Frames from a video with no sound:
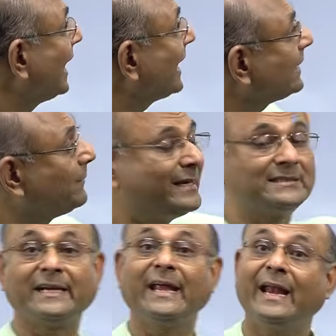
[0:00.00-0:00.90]

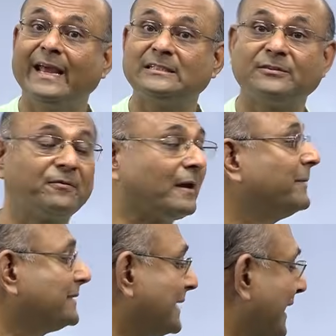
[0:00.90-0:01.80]
Archimedes realized from his